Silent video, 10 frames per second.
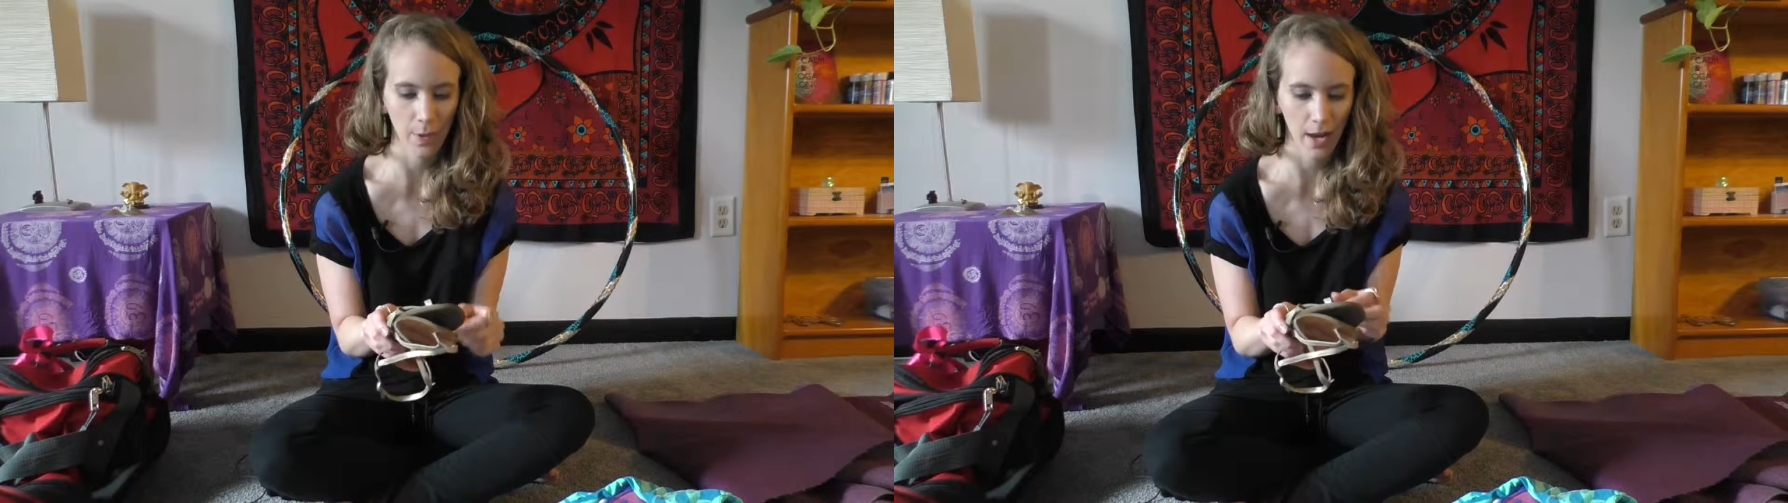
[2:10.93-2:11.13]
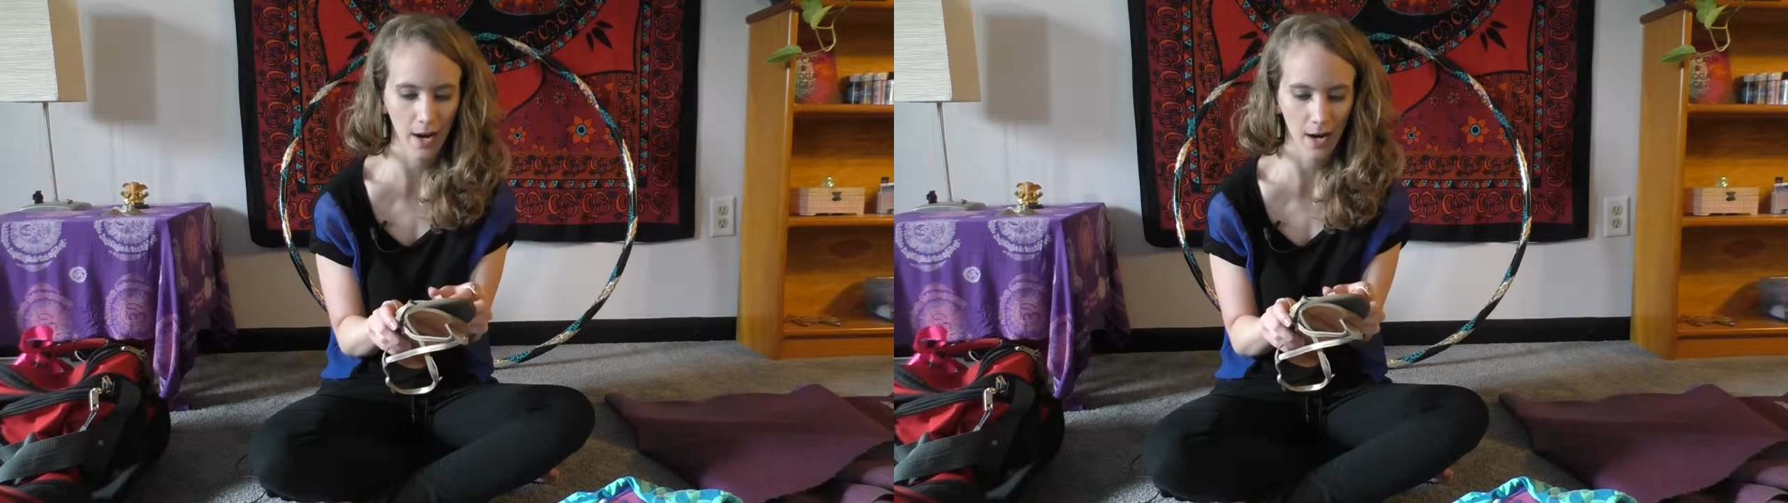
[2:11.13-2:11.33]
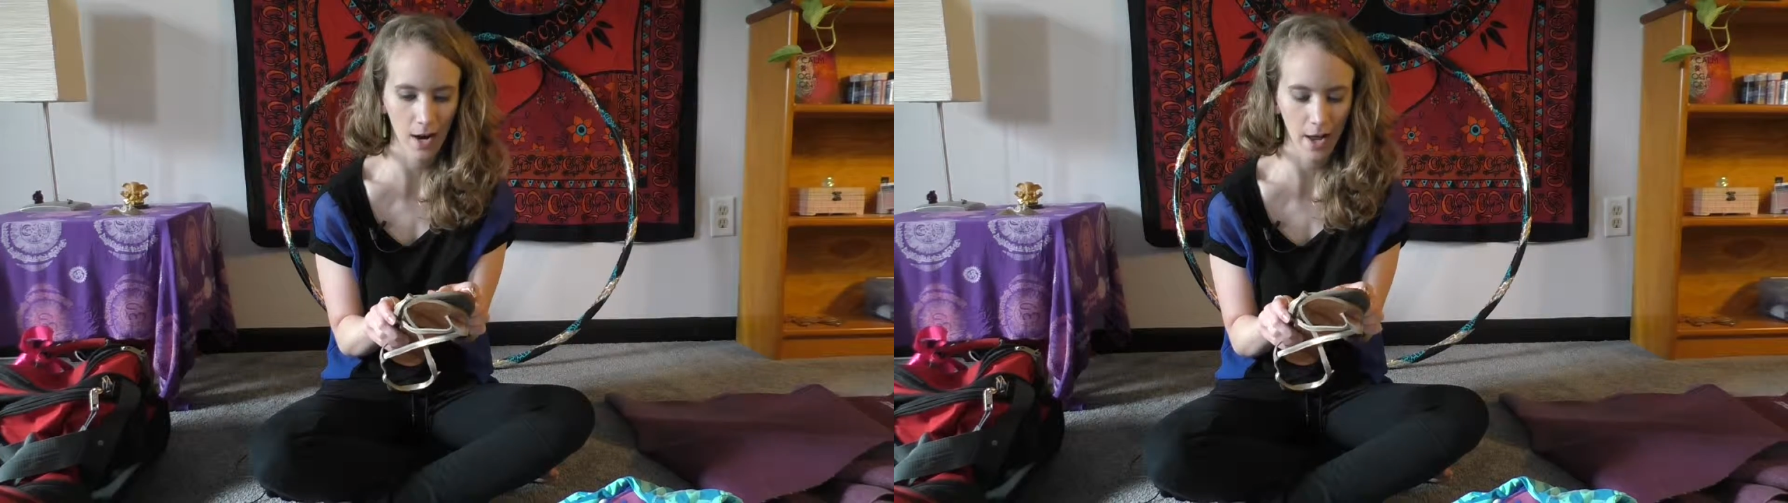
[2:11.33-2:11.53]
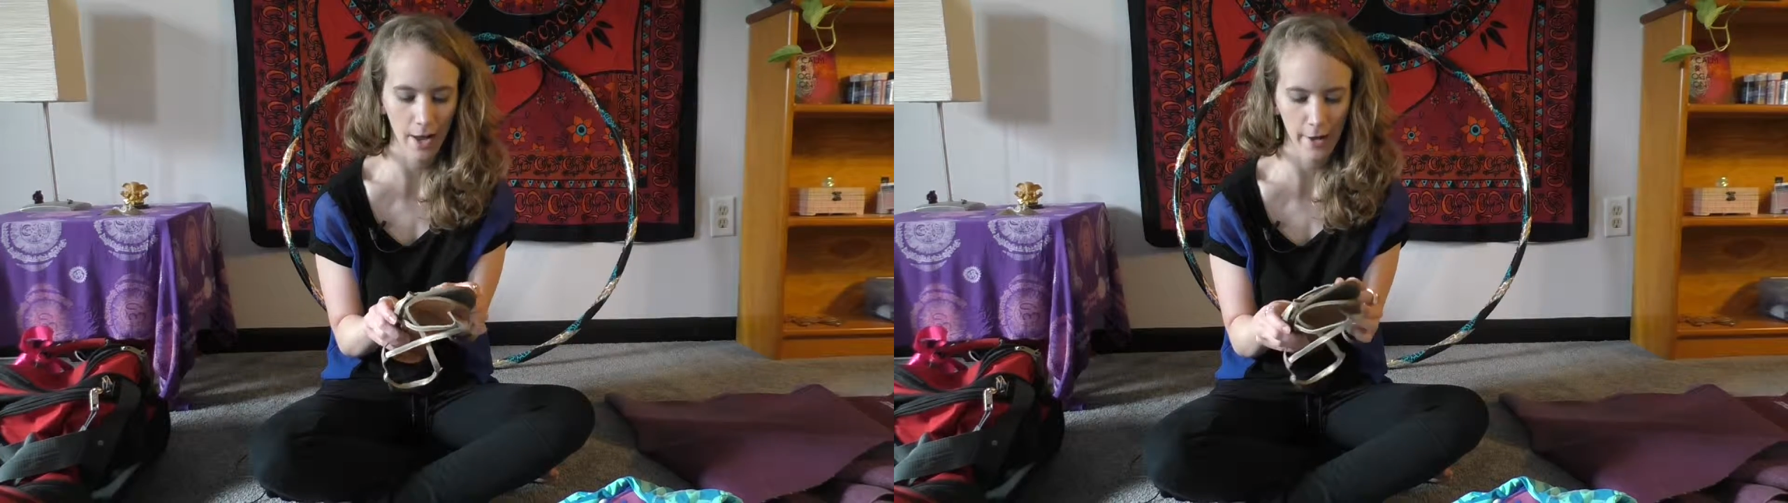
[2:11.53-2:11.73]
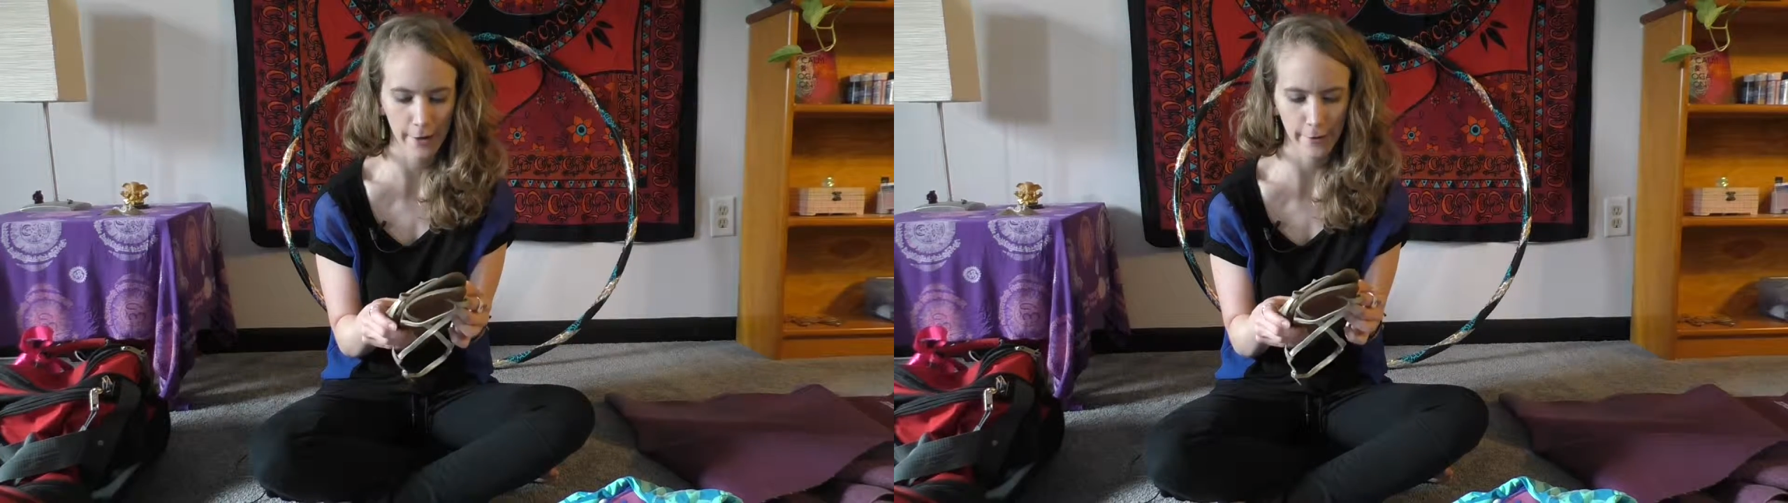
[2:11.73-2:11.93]
pair
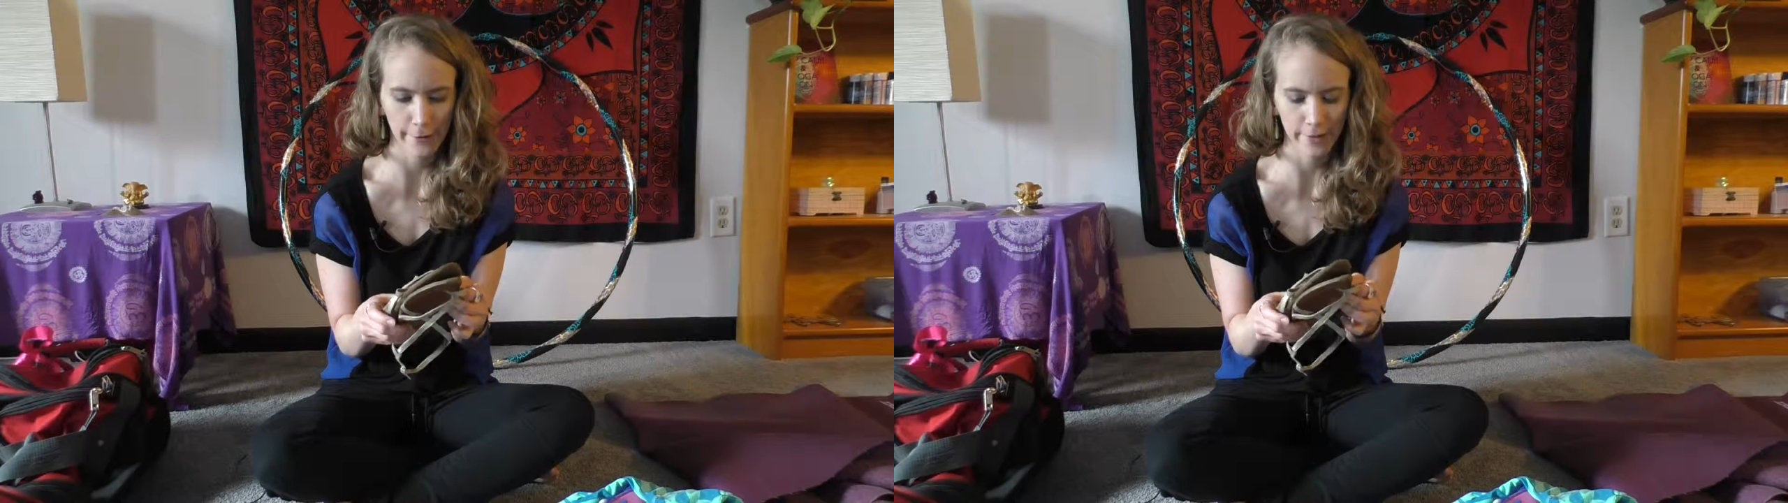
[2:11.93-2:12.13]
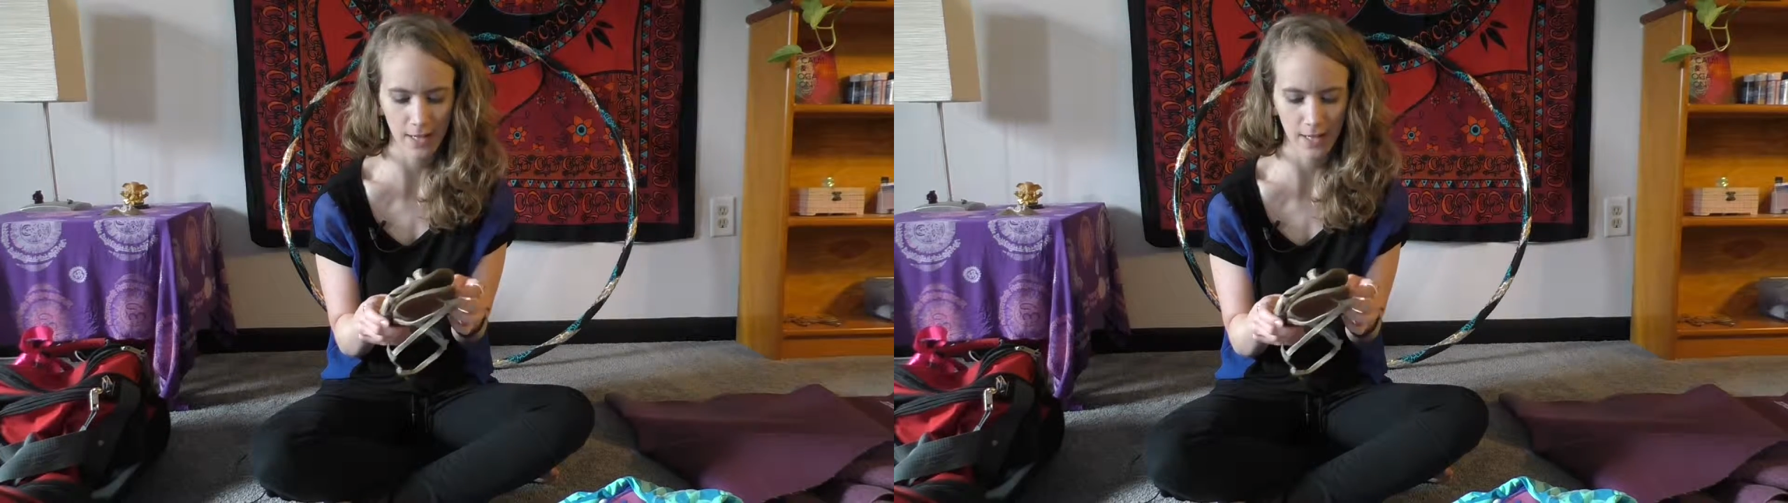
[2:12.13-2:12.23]
of